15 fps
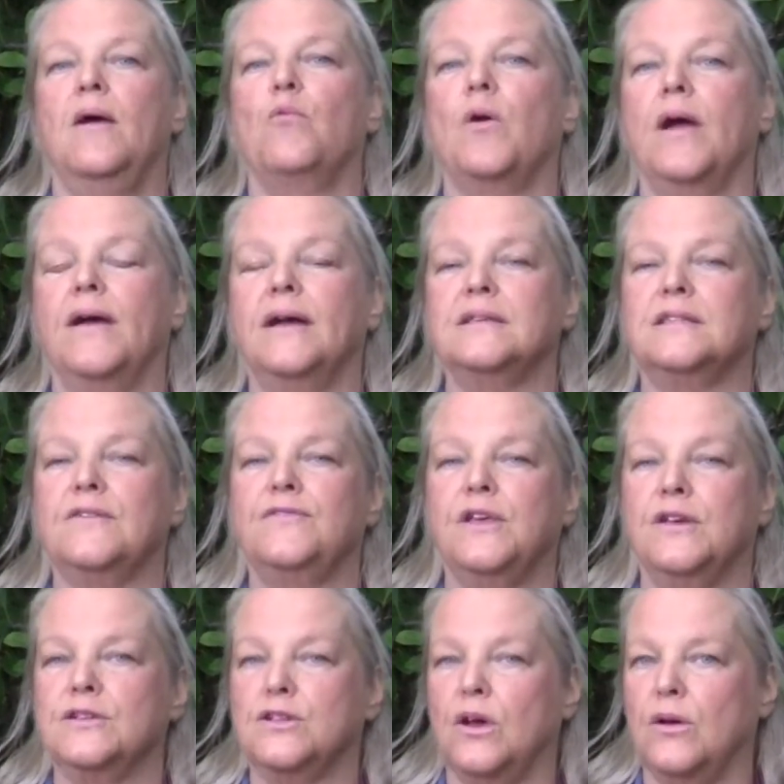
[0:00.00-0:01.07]
Whereas if
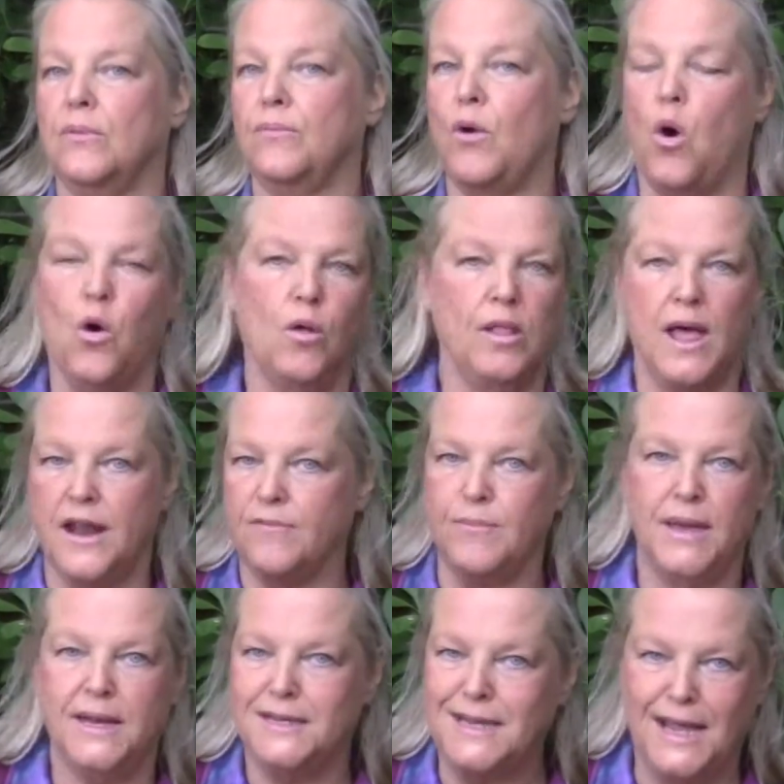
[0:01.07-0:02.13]
there's a whole lot of
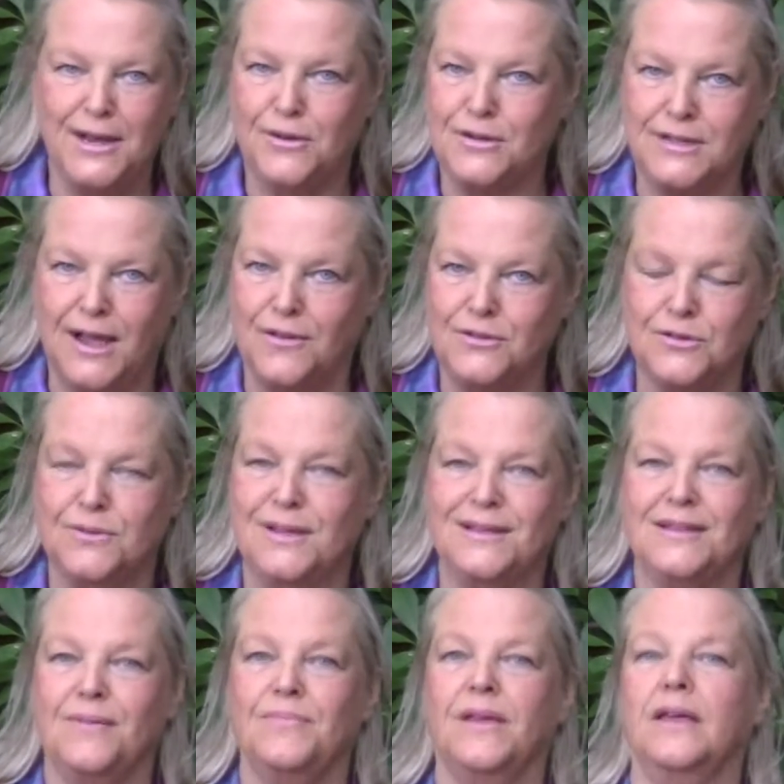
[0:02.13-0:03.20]
meditators out
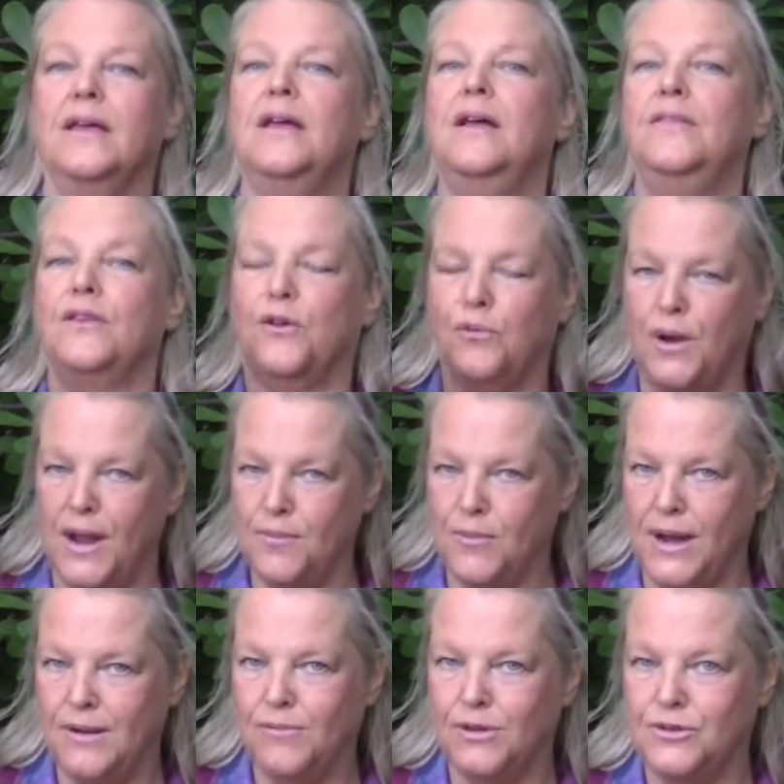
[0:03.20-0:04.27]
doing something, the
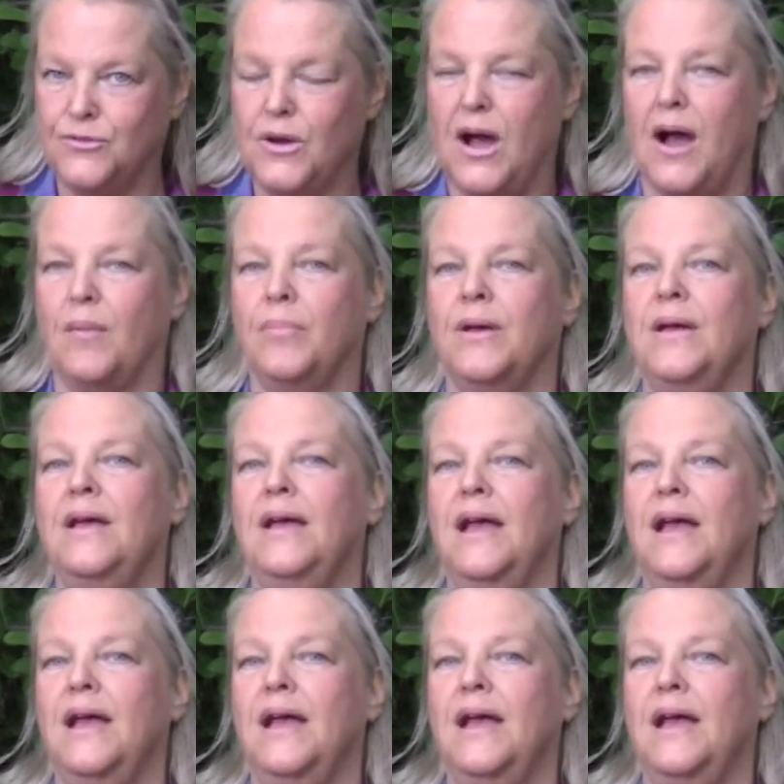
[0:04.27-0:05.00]
crime rate will drop.